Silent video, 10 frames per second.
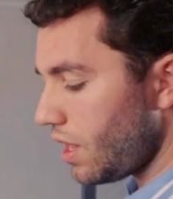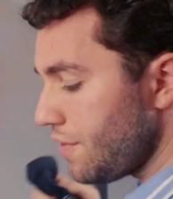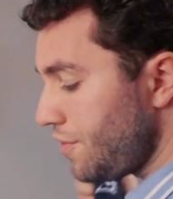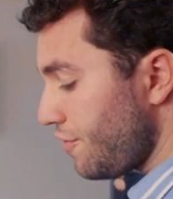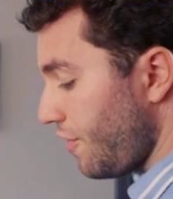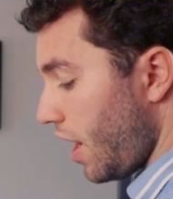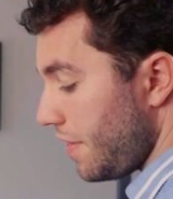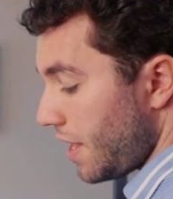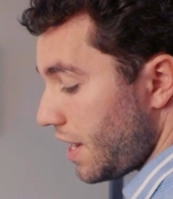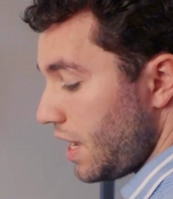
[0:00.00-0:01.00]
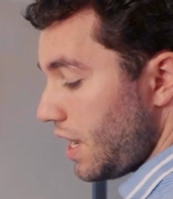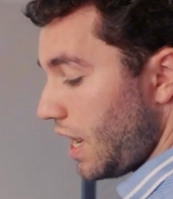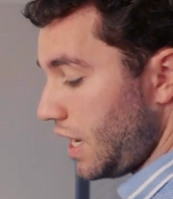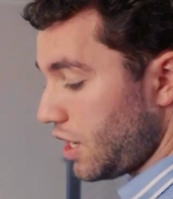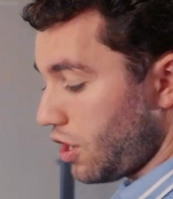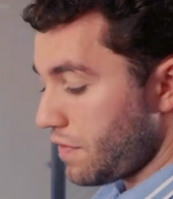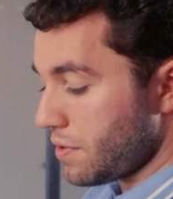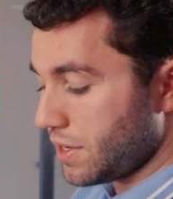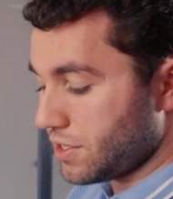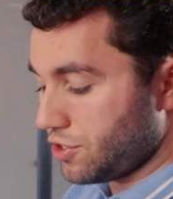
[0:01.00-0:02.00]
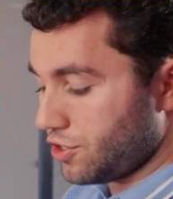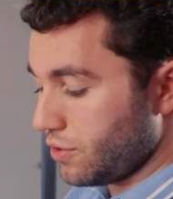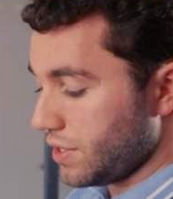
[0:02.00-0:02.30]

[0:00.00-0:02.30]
If you find that any coffee residue